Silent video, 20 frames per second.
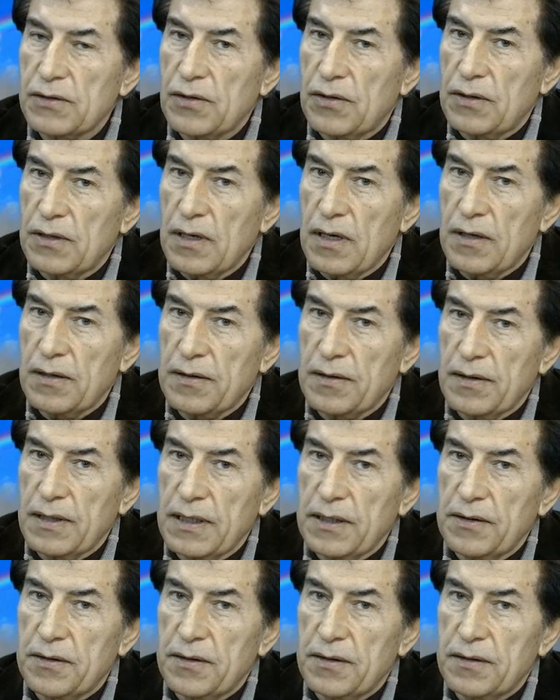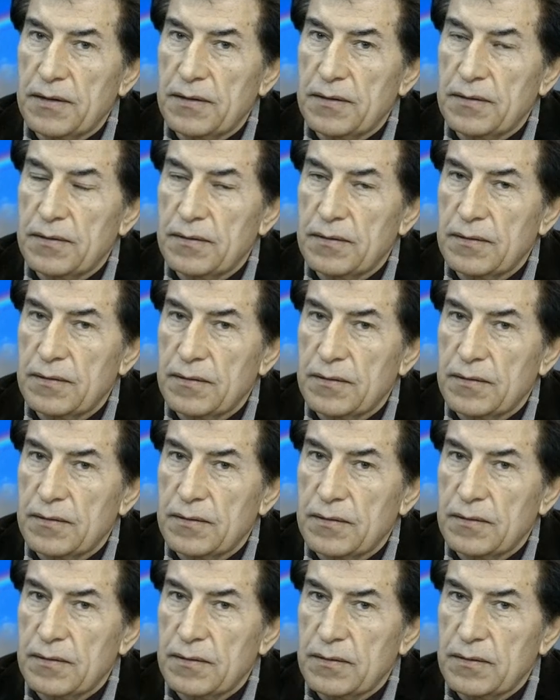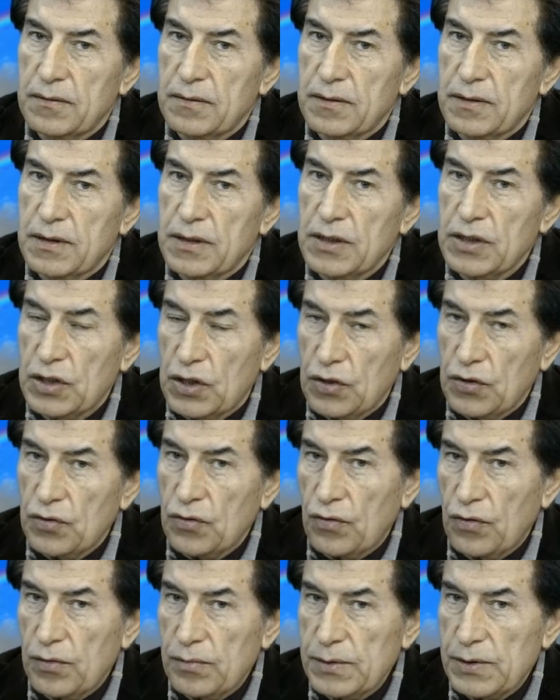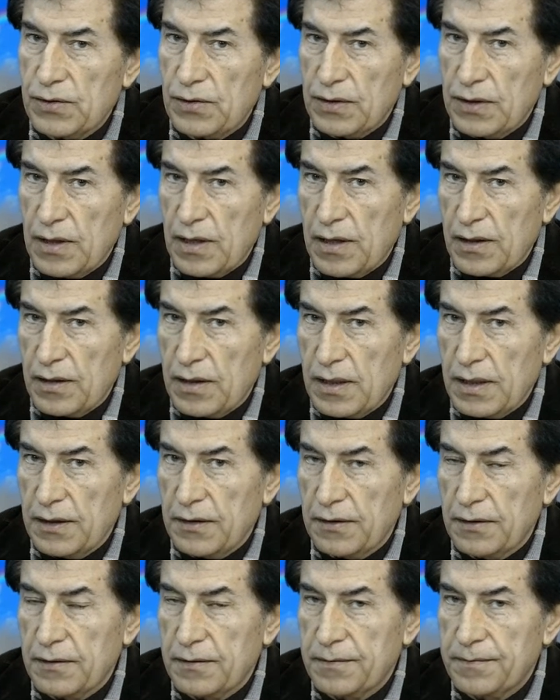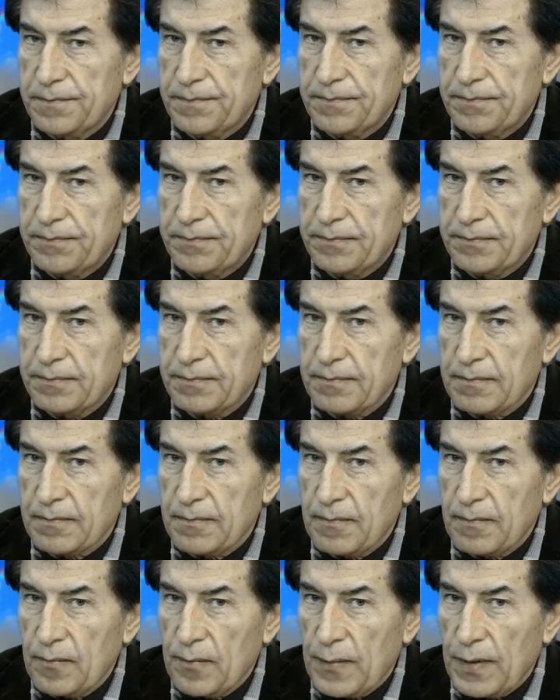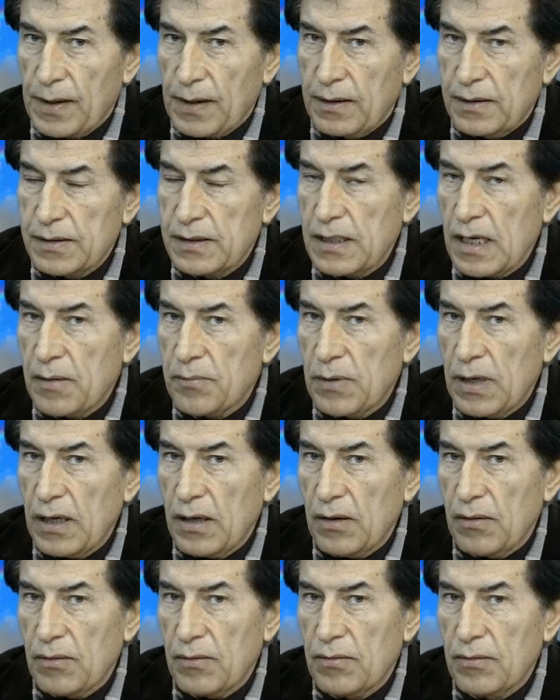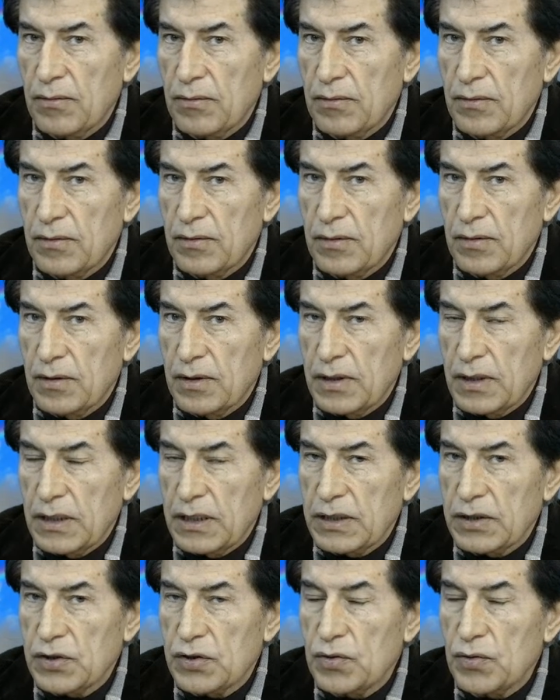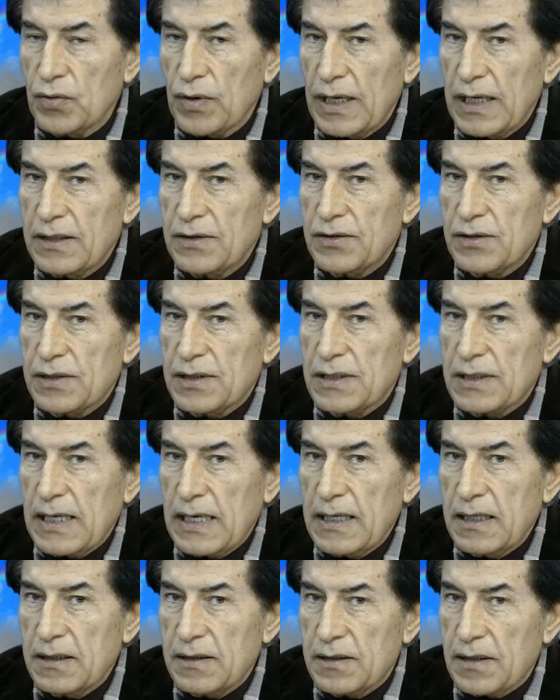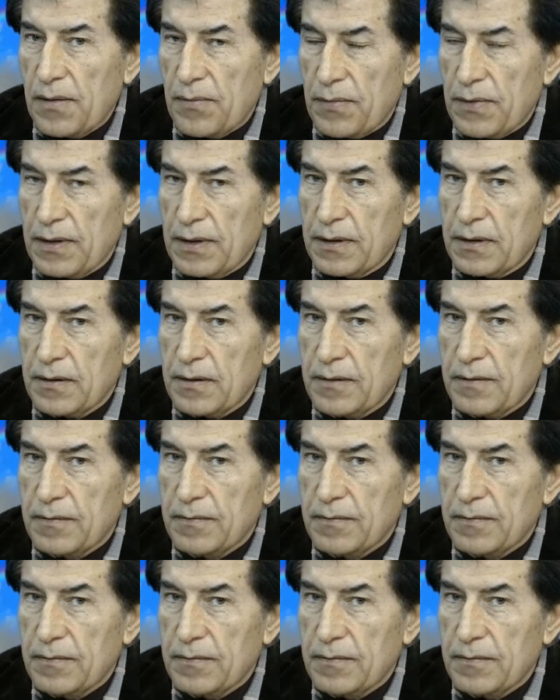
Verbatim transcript: are not there. The norms are not there. Somehow, you understand something,